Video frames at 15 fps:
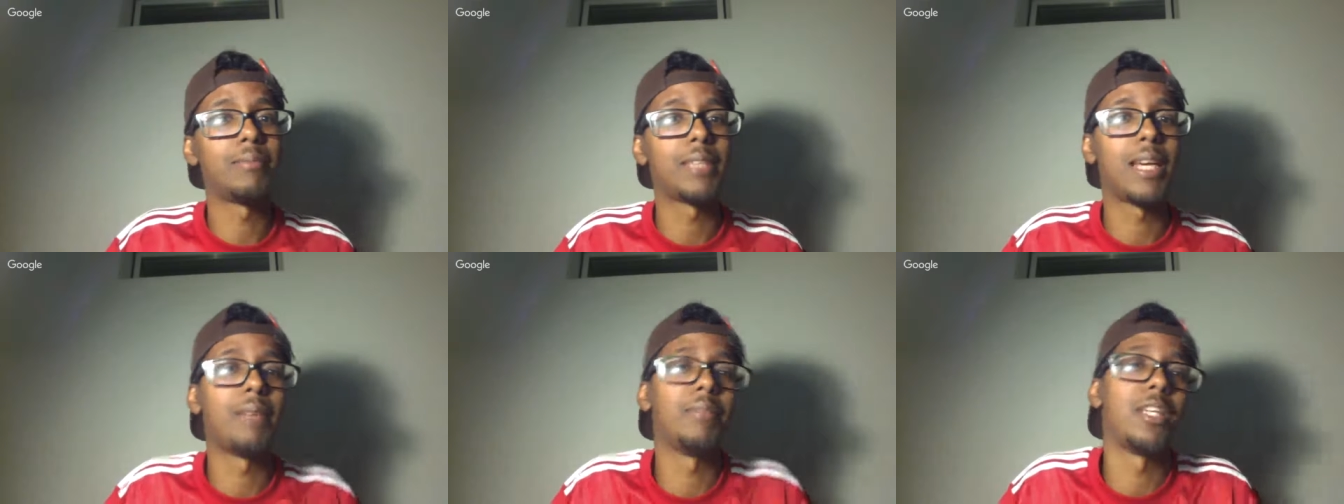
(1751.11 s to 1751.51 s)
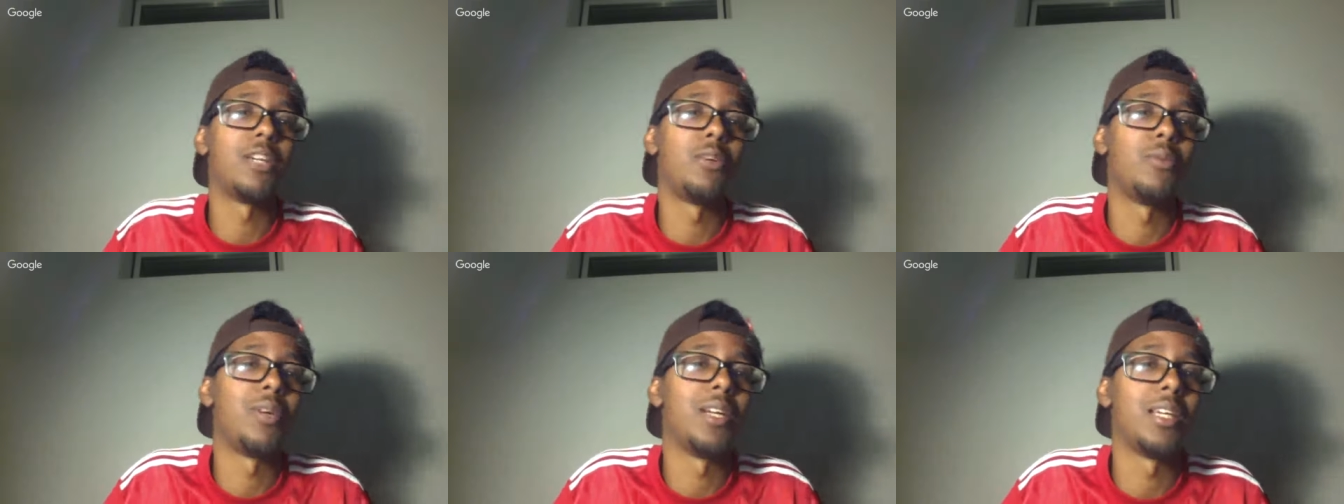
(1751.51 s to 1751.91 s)
they don't want
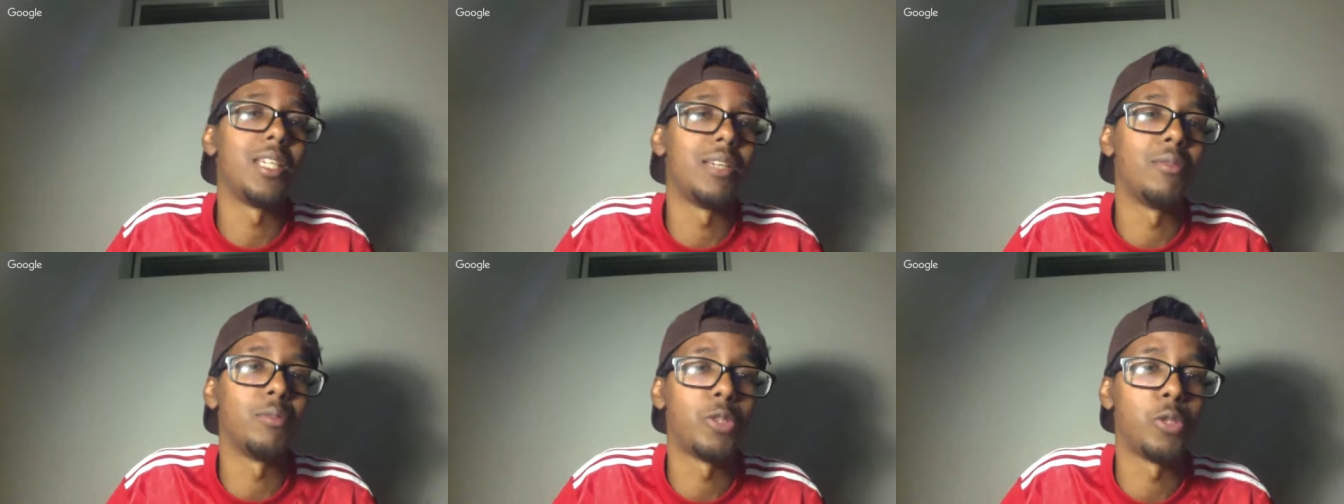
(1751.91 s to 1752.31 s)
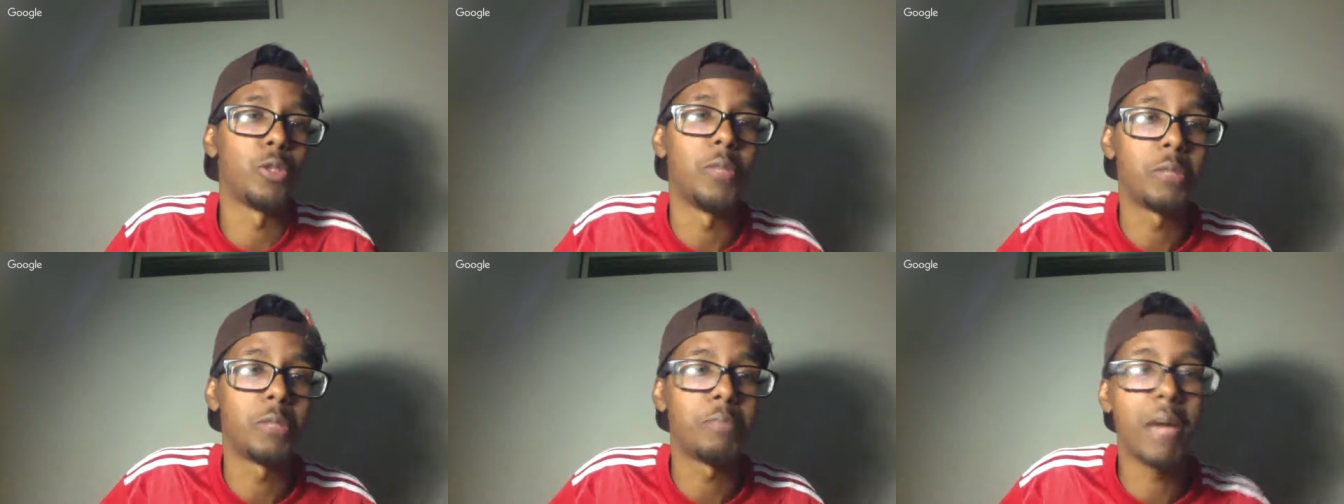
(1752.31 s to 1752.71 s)
to give him too much
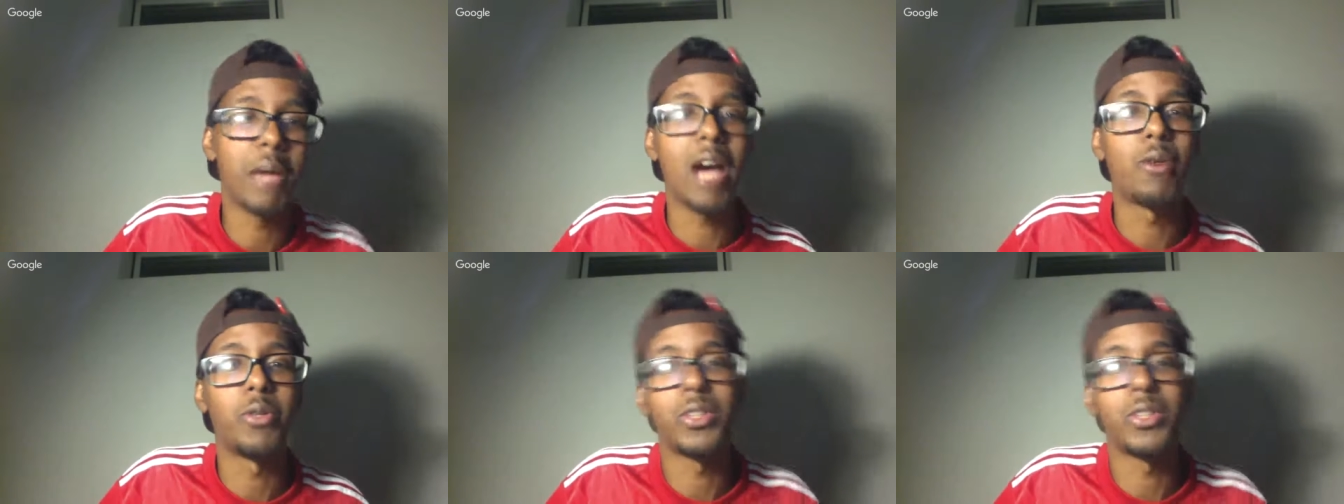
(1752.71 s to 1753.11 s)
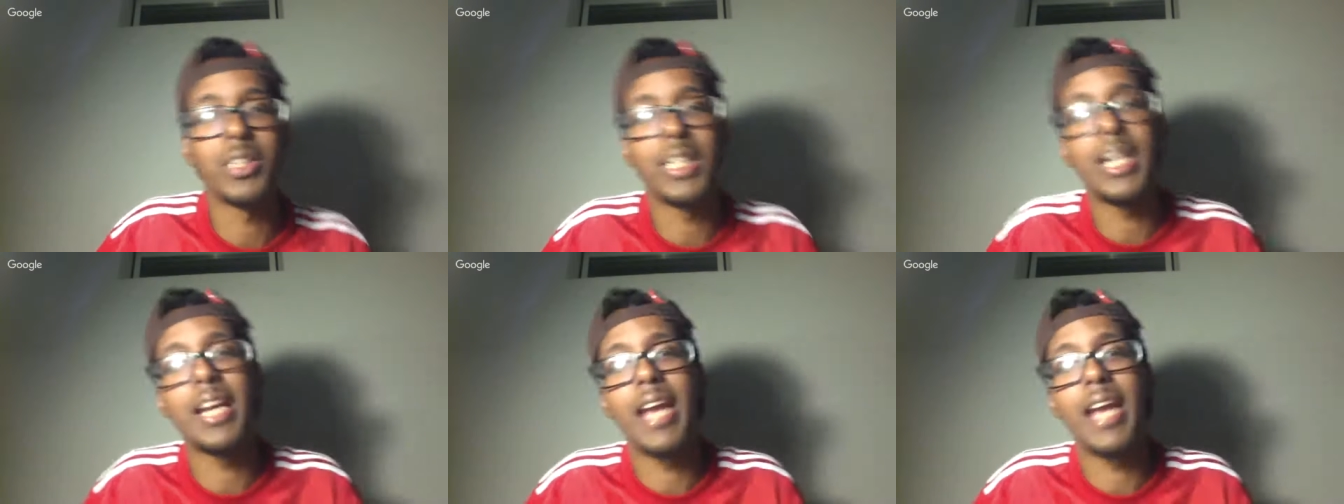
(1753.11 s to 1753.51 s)
power, so they got to
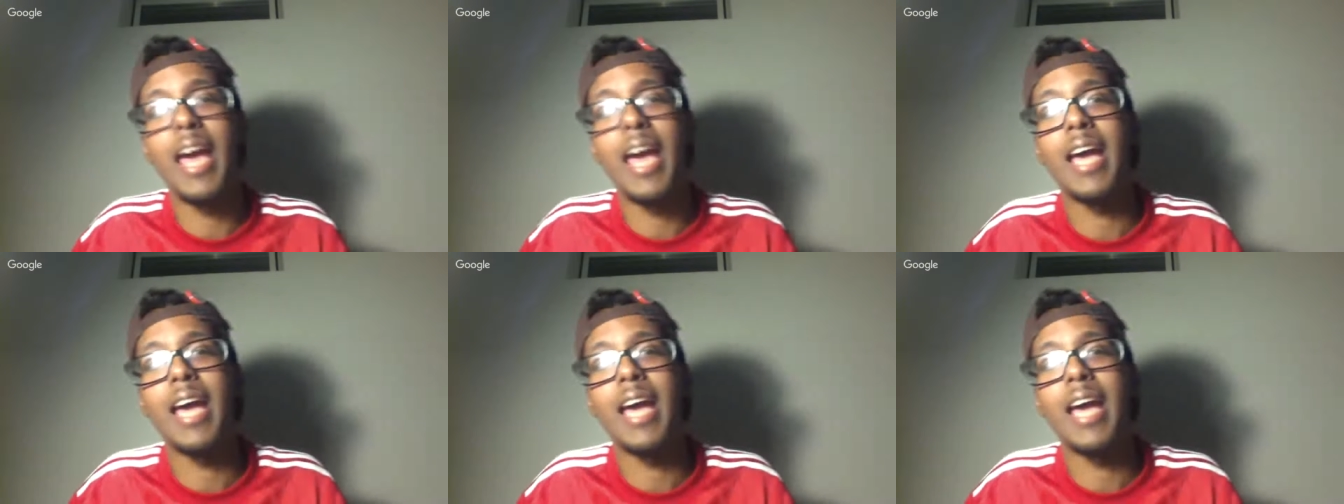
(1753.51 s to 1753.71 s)
add the,